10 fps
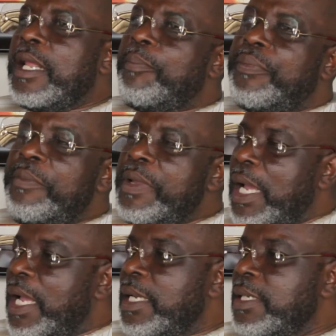the
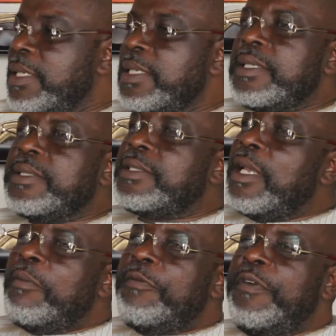premier,
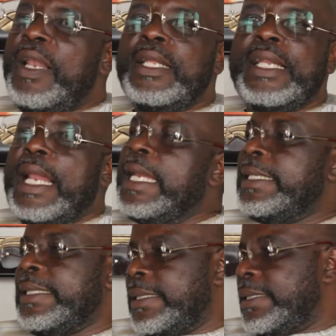some feeling
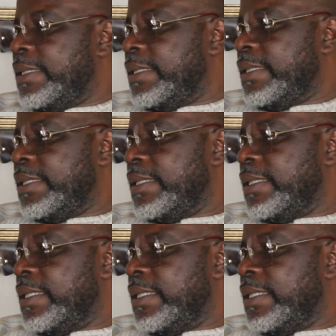elitists,